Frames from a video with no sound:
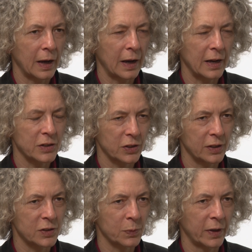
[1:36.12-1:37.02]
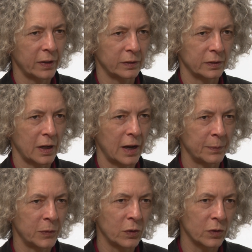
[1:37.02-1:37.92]
Actually, as well,
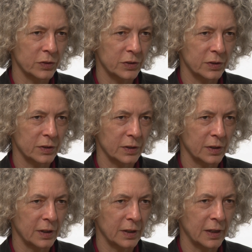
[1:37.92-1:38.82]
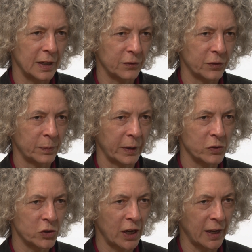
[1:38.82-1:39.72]
I'm not careful
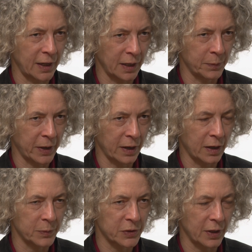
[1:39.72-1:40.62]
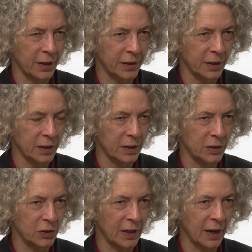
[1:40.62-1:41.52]
about checking backups. I
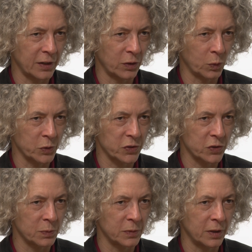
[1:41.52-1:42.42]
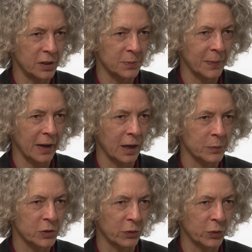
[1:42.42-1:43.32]
think you can't always assume that these
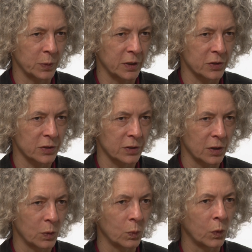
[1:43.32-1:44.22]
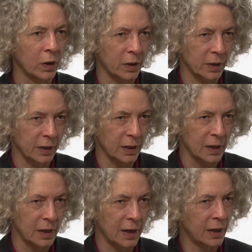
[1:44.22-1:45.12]
backup softwares work.
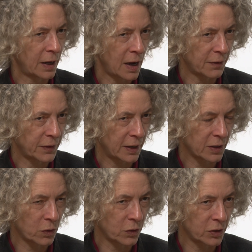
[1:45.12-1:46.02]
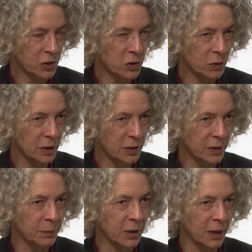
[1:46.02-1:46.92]
And I have heard horror stories
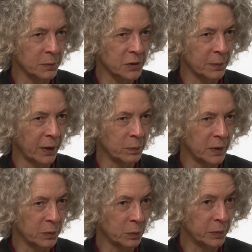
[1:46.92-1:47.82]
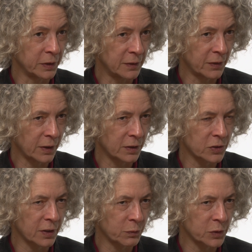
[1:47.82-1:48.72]
sometimes about people believing their
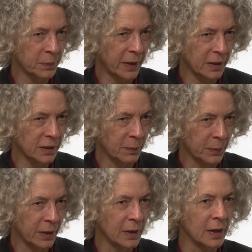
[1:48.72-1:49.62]
stuff was backed up.